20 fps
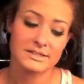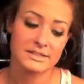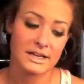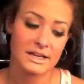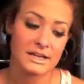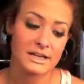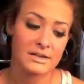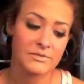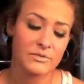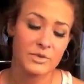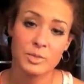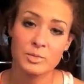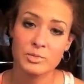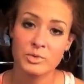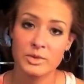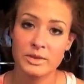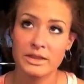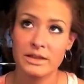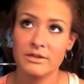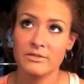I filmed
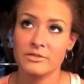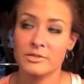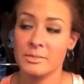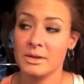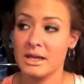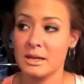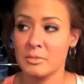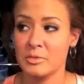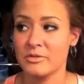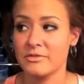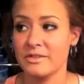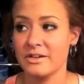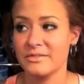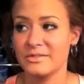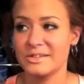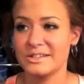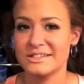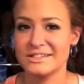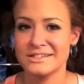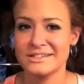with it for my April
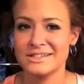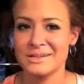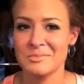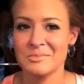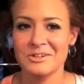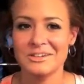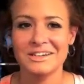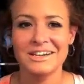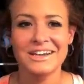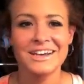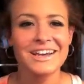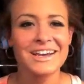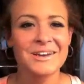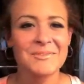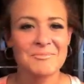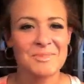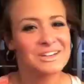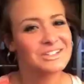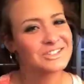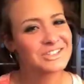favorites, and someone
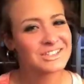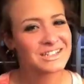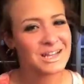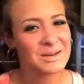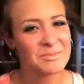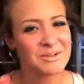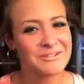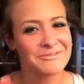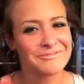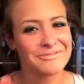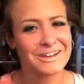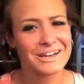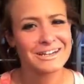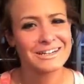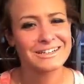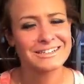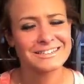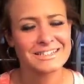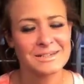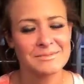mentioned that my
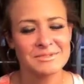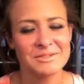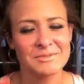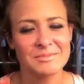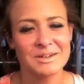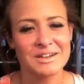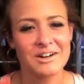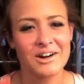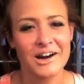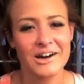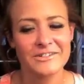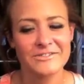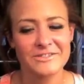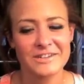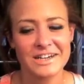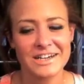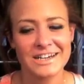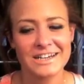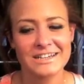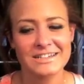lighting seemed a bit off
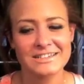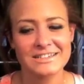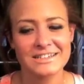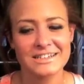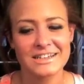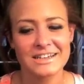and